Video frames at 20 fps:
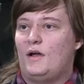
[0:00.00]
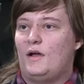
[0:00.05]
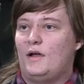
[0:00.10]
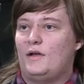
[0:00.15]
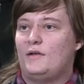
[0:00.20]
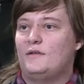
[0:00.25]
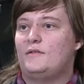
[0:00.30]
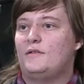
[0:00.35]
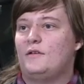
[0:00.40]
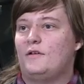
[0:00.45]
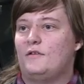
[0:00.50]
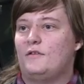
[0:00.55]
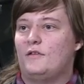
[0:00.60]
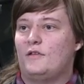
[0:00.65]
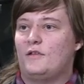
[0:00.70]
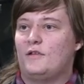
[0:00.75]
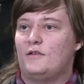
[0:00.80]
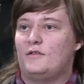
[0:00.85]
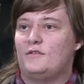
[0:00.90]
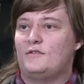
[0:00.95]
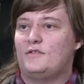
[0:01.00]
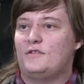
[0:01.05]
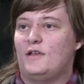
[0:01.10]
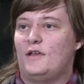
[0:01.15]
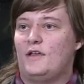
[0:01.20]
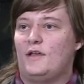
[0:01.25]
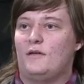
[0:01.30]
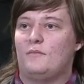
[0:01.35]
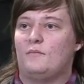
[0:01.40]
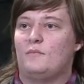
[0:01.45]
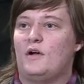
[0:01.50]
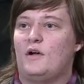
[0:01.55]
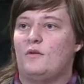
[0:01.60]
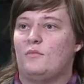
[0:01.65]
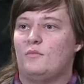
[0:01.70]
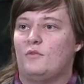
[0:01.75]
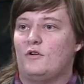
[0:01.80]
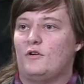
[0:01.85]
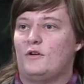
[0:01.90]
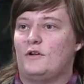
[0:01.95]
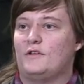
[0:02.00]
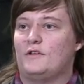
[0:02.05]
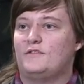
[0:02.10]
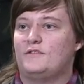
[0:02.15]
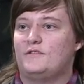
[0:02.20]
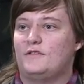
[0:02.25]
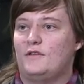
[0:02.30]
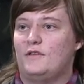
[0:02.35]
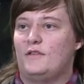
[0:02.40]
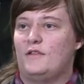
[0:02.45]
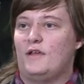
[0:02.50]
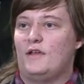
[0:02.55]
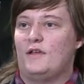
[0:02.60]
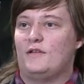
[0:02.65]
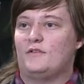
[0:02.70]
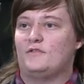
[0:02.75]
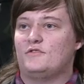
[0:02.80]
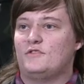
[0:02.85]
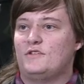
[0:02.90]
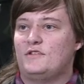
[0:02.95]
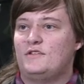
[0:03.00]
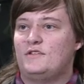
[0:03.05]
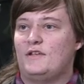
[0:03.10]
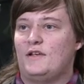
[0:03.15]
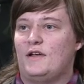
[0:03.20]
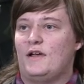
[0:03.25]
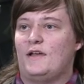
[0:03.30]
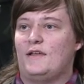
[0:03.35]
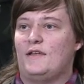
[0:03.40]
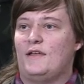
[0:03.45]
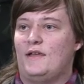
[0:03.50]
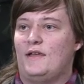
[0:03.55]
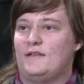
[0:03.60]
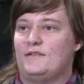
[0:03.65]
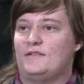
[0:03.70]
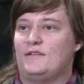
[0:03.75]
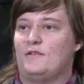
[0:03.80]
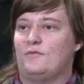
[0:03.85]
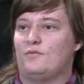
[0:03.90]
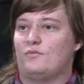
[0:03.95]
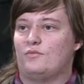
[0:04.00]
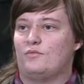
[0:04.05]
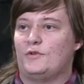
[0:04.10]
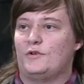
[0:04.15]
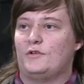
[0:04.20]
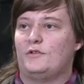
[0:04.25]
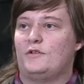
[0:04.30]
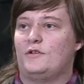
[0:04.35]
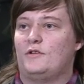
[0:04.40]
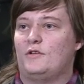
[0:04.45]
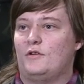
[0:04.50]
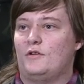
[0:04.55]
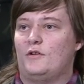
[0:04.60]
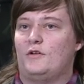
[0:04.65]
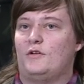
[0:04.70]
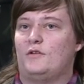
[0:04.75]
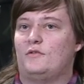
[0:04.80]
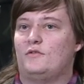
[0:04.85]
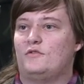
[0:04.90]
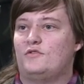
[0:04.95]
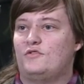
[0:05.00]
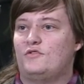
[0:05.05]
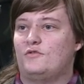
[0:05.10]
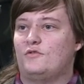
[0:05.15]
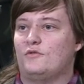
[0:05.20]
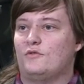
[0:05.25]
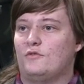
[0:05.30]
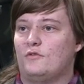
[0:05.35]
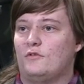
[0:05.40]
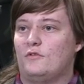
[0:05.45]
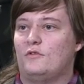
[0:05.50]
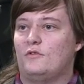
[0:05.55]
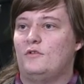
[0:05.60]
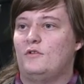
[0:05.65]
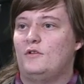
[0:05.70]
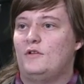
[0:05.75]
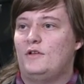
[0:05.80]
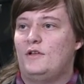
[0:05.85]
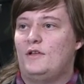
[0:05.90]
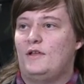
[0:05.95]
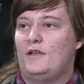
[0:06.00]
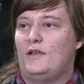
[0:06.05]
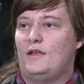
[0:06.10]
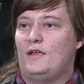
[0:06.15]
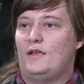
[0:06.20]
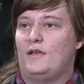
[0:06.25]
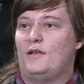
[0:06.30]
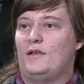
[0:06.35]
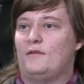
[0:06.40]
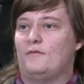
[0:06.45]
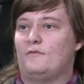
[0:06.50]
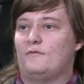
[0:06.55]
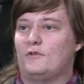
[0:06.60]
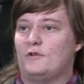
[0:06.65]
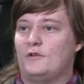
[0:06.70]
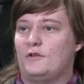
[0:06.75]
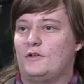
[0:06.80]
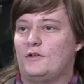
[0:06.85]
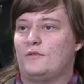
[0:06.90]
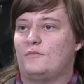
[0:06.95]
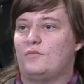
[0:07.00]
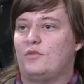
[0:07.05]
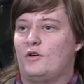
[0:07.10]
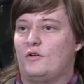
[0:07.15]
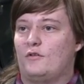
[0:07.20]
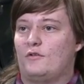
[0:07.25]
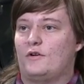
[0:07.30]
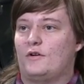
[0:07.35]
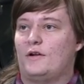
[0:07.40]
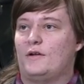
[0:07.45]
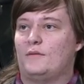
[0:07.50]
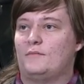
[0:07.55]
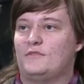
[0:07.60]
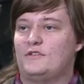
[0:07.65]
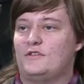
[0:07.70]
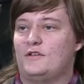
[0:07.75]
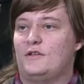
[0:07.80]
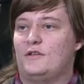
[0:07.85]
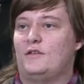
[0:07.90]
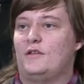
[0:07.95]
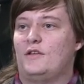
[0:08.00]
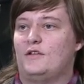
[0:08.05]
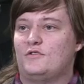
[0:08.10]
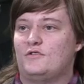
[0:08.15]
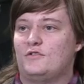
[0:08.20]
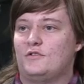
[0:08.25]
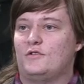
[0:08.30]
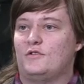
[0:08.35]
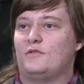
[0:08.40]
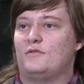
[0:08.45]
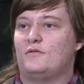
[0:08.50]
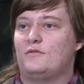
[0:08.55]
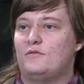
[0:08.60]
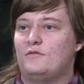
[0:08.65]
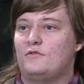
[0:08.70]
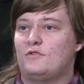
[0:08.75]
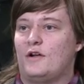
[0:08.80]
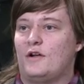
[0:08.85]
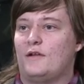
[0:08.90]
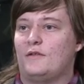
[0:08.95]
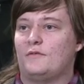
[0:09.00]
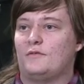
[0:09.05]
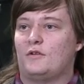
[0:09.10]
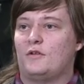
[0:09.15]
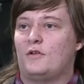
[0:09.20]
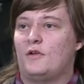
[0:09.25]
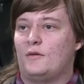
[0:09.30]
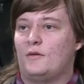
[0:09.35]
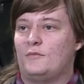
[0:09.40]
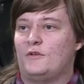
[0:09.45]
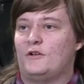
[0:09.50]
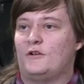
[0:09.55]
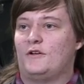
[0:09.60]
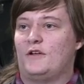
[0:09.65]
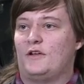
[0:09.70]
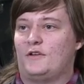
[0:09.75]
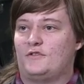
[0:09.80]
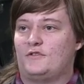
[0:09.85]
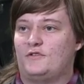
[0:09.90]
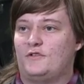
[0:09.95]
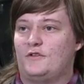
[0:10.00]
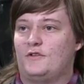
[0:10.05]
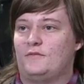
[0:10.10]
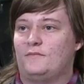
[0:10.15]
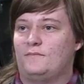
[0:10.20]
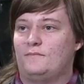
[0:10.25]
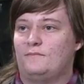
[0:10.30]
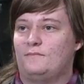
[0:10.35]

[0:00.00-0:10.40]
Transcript: I'd tell the kids at Mount Morris that GCI has a really good school and really good programs, and they should try to come here next year.